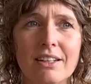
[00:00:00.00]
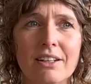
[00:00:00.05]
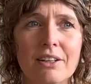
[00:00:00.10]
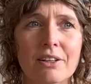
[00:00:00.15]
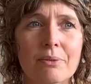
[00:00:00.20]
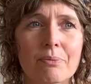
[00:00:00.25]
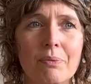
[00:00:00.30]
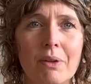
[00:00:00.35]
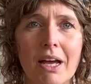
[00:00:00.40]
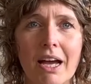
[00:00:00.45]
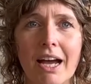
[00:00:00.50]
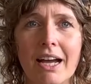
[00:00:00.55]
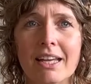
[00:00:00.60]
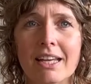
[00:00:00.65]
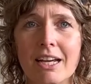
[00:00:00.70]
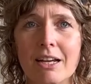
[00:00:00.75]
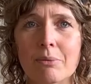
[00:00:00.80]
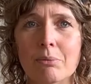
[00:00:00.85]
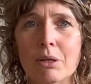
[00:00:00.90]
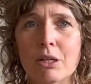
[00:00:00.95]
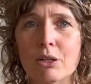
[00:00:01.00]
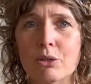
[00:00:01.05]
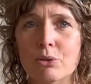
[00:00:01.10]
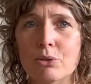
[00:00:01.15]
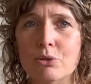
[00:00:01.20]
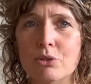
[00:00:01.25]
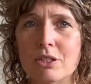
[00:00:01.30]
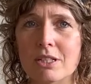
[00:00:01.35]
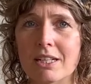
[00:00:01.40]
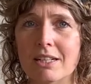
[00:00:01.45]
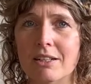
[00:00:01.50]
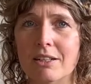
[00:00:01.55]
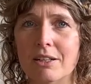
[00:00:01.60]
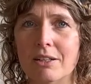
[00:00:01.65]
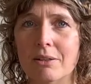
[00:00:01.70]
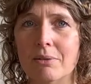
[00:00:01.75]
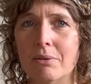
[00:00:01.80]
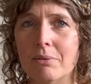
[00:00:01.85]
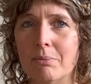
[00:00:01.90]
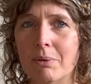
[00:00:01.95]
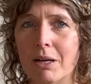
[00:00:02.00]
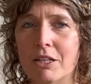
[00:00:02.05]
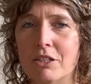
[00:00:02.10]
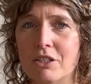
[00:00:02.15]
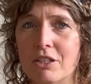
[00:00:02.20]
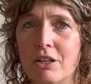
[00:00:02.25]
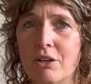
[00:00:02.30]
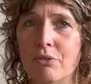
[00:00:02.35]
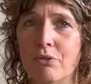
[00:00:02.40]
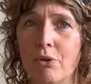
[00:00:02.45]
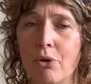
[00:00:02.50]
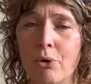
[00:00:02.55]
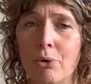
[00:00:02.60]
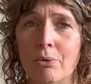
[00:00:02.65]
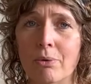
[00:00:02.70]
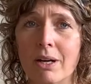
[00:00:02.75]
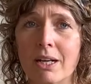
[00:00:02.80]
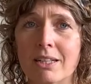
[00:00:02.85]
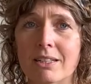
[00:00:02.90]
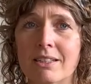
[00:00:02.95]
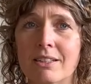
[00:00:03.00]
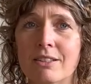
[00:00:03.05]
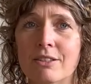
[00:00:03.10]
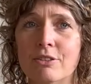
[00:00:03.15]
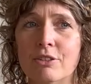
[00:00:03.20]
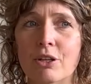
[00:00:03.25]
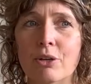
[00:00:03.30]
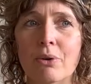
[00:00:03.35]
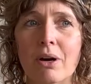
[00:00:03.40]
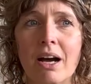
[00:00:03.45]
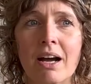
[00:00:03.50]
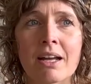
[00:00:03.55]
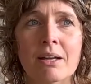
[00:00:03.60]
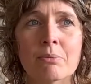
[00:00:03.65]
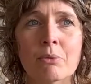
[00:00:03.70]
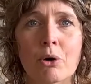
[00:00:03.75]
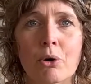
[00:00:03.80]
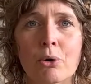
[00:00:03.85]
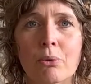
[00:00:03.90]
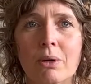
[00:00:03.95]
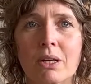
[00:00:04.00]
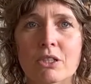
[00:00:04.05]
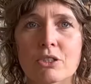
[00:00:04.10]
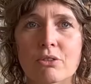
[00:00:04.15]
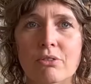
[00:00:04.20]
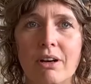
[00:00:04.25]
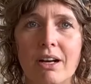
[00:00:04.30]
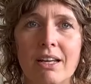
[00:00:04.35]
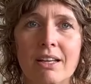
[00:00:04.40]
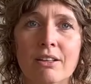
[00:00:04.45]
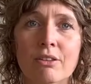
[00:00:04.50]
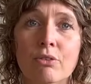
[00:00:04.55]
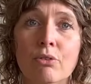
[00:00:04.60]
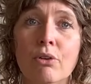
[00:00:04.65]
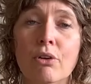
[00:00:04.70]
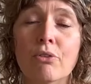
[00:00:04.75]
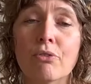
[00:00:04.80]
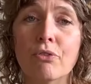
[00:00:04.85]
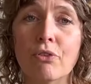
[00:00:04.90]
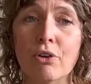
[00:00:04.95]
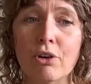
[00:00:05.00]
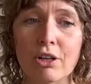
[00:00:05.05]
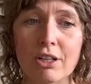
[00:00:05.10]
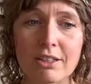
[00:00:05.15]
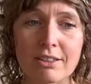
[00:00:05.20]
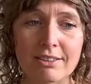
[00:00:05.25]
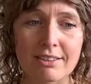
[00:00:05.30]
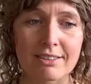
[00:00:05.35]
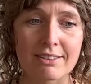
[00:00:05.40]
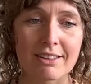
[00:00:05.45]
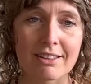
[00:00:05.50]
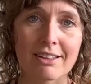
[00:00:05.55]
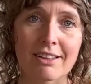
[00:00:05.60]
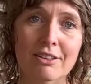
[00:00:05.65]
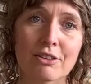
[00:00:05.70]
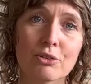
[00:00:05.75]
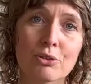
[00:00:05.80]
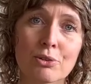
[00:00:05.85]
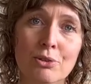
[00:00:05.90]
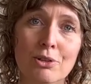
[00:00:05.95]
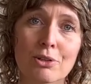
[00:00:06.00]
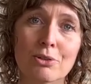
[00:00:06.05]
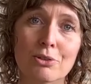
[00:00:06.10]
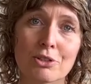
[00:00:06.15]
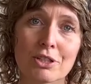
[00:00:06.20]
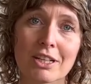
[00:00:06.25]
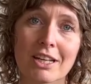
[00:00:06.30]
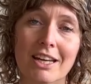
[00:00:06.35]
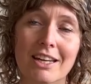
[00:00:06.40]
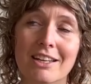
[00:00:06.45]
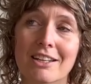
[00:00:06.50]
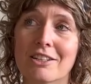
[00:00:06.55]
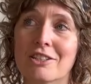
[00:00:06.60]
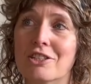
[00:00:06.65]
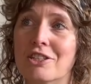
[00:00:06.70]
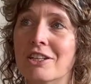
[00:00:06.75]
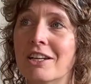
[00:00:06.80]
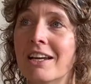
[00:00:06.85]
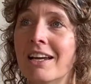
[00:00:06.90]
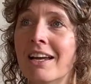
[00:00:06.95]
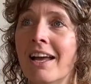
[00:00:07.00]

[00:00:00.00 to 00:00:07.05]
I am a loose knitter myself already, so I'm always trying to avoid a too loose gauge.